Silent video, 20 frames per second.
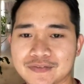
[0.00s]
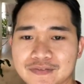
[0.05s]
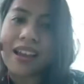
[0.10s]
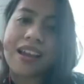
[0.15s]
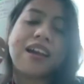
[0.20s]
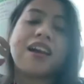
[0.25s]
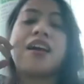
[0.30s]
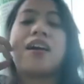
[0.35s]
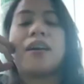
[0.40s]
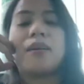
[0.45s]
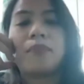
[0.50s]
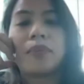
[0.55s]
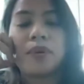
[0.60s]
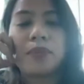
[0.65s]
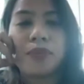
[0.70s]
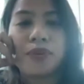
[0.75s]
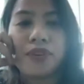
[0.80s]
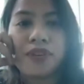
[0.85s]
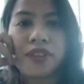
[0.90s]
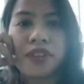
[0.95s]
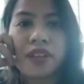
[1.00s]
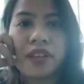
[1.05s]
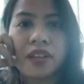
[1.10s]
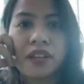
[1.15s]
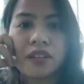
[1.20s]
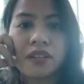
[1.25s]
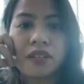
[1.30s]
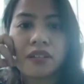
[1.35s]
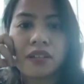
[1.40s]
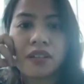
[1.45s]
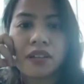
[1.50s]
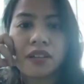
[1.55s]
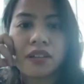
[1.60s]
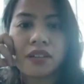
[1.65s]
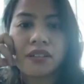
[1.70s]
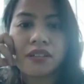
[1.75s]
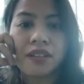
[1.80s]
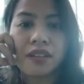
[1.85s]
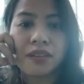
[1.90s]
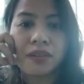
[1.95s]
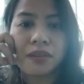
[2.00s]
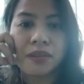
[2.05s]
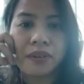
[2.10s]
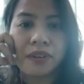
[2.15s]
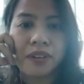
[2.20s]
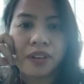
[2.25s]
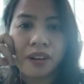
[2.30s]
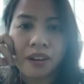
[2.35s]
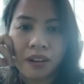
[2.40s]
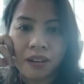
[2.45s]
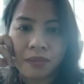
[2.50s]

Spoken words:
Happy birthday, Taloy.